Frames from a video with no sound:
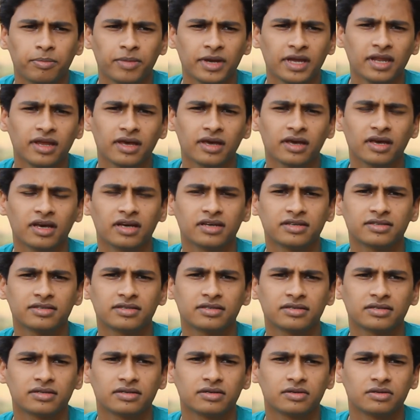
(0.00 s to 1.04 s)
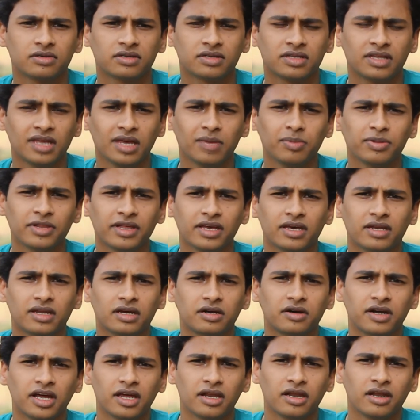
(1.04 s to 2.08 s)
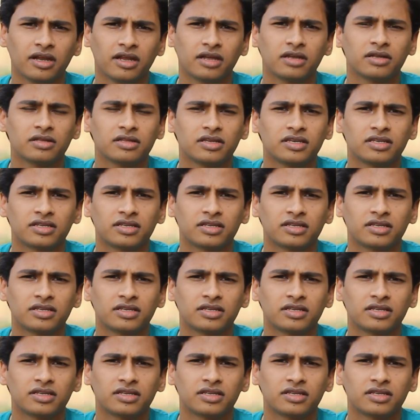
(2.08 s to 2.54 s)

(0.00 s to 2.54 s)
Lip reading: Pinning is deeply integrated into